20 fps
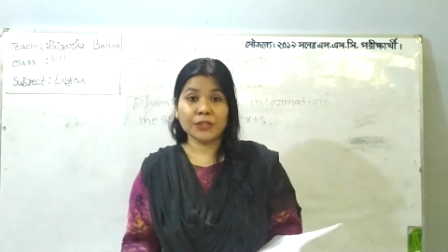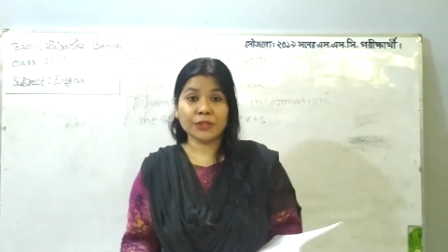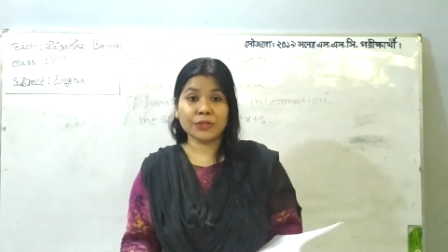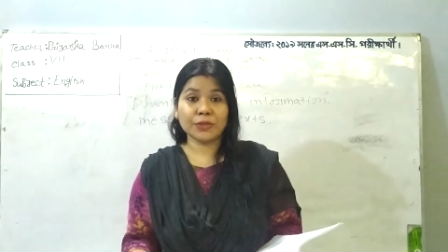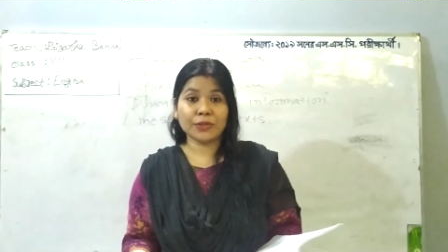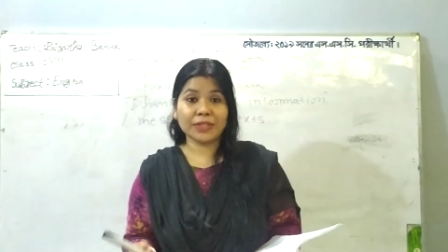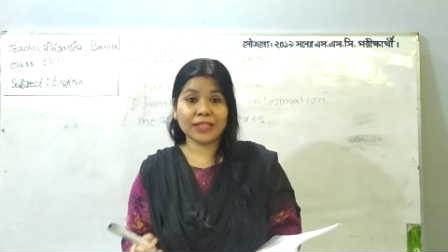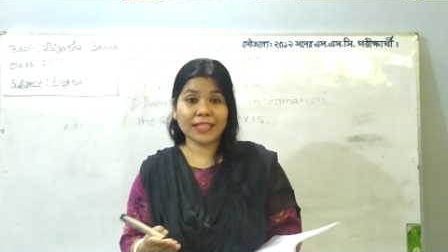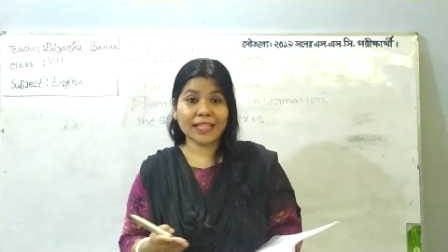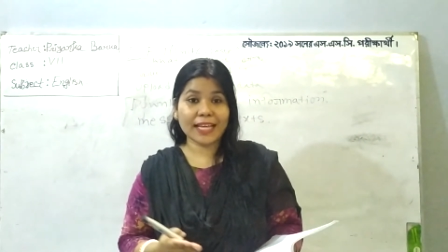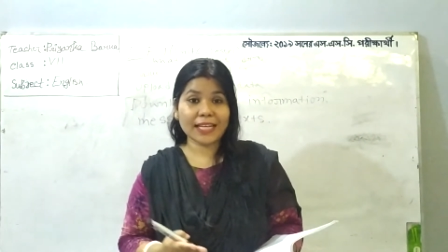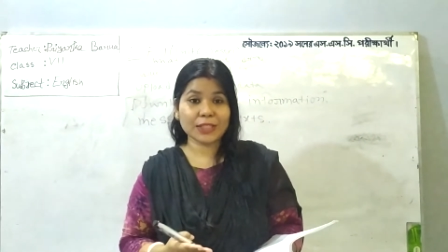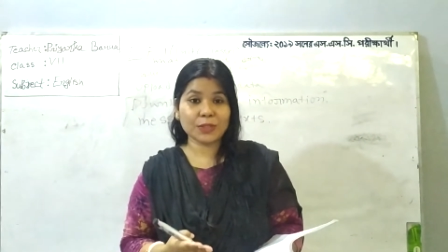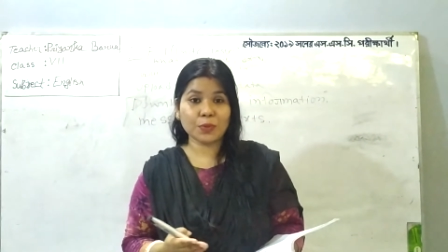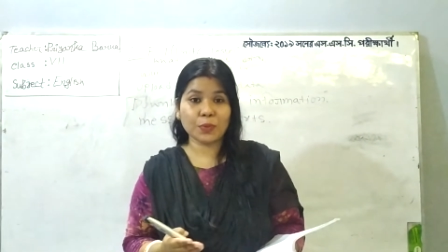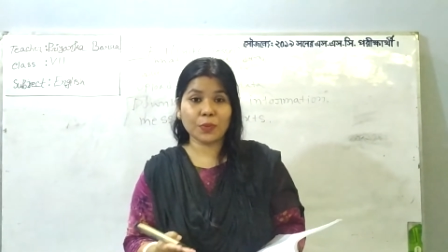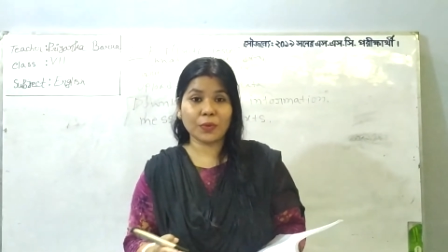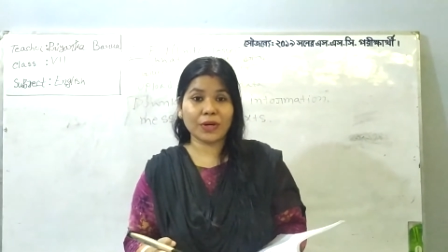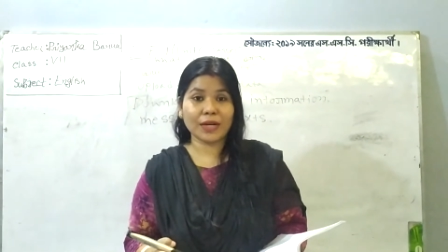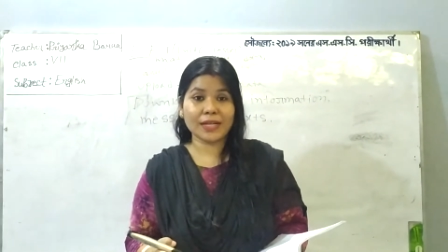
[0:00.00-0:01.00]
so these
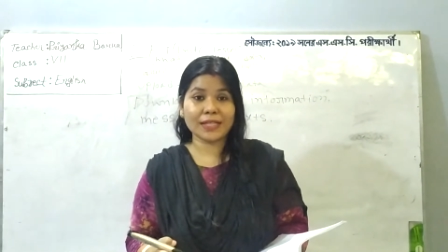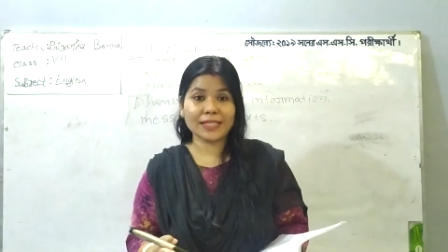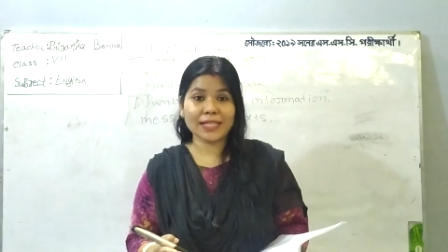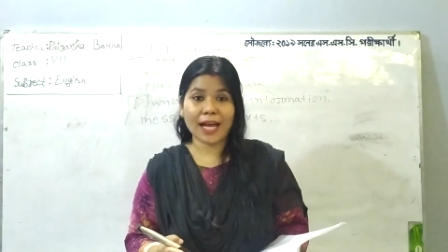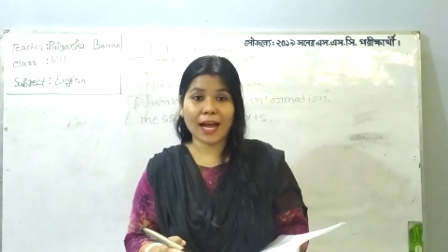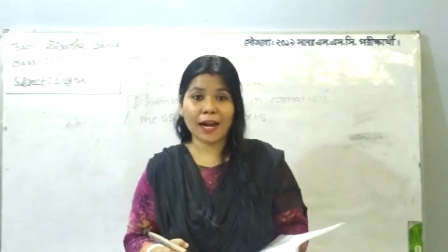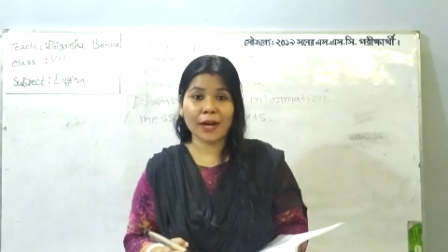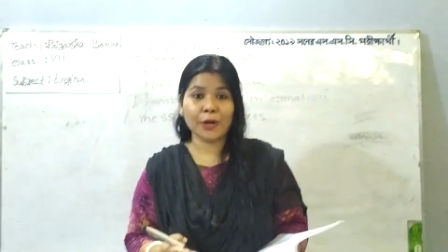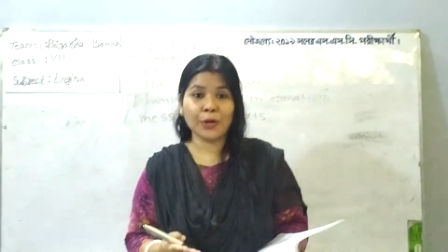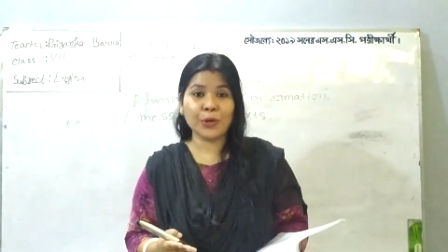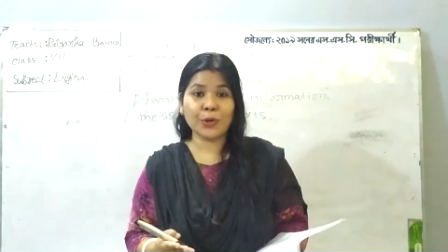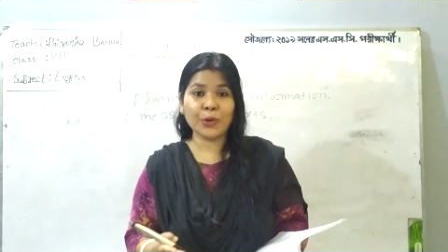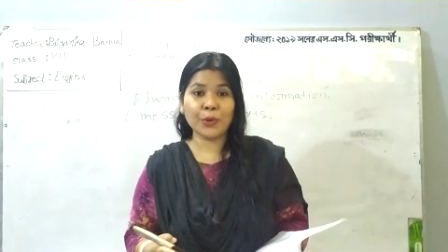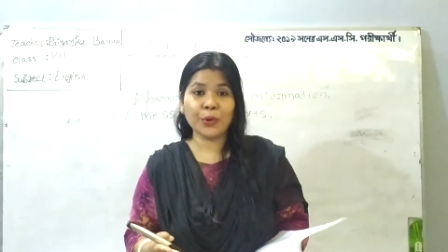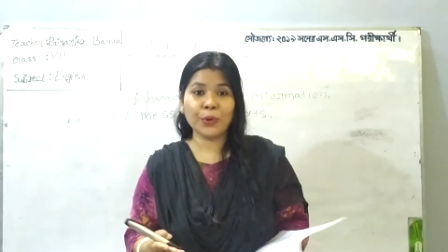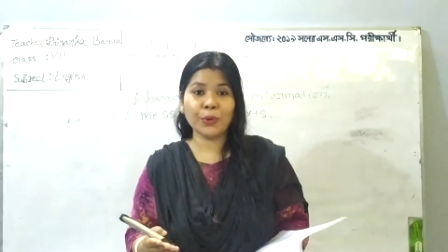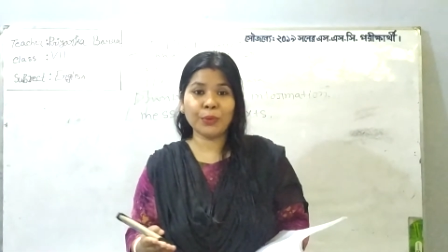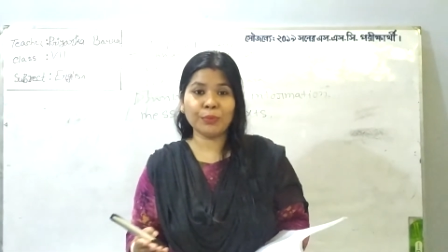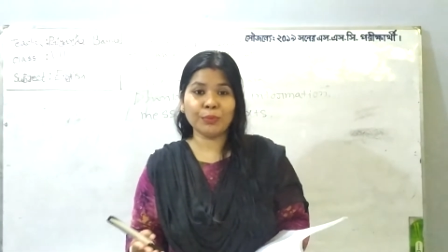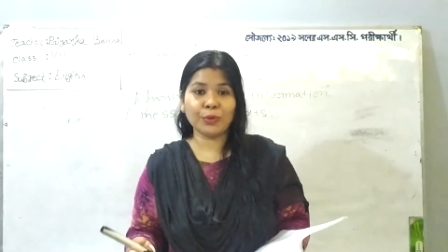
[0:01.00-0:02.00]
words are
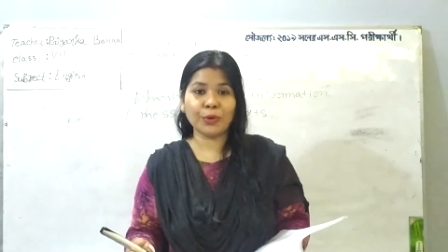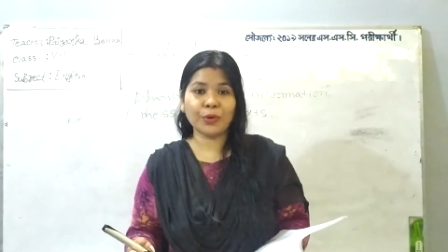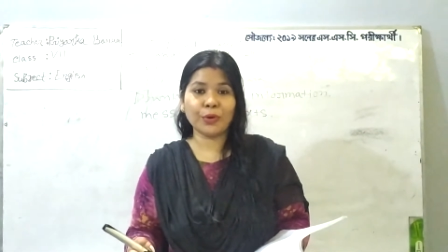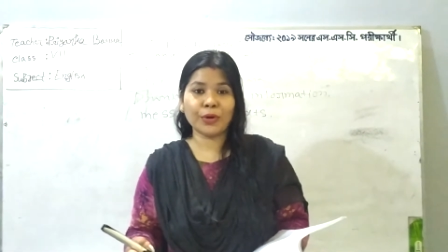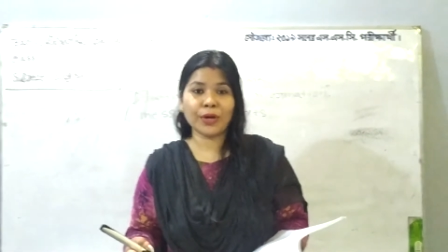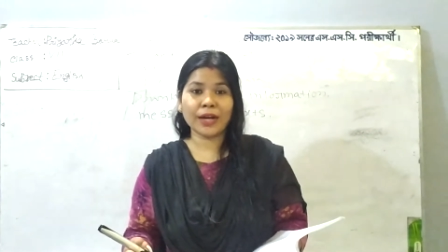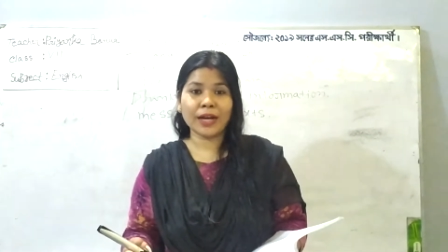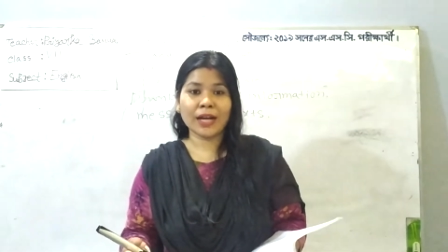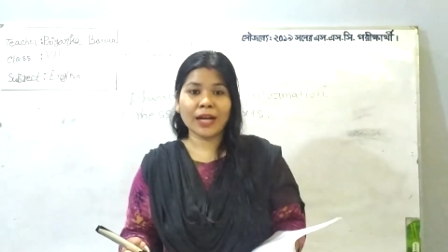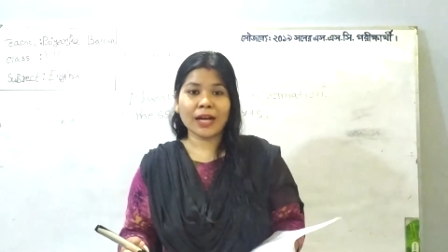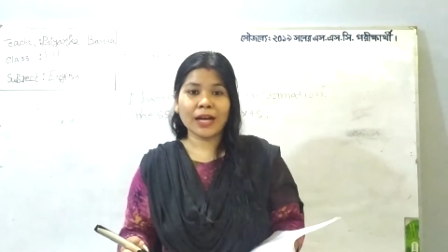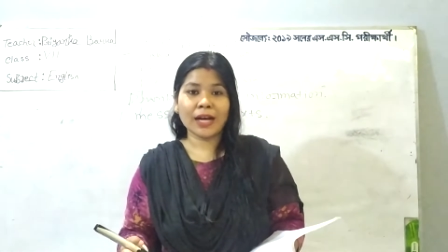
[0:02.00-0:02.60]
no more